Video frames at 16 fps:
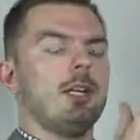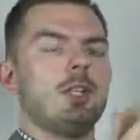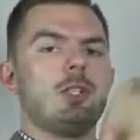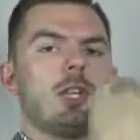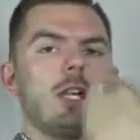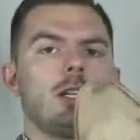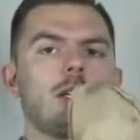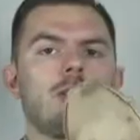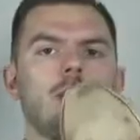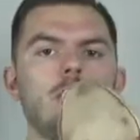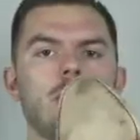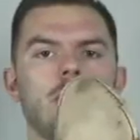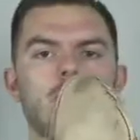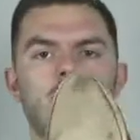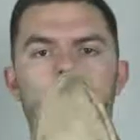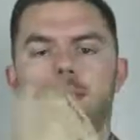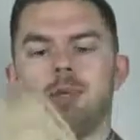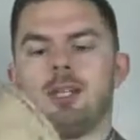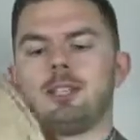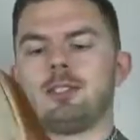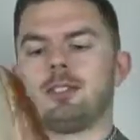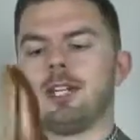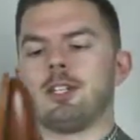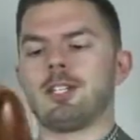Channel stitching is all
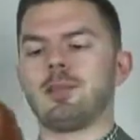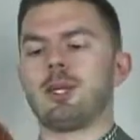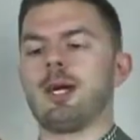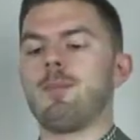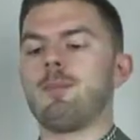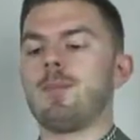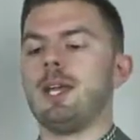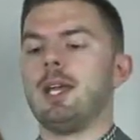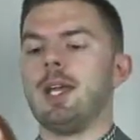placed on throughout,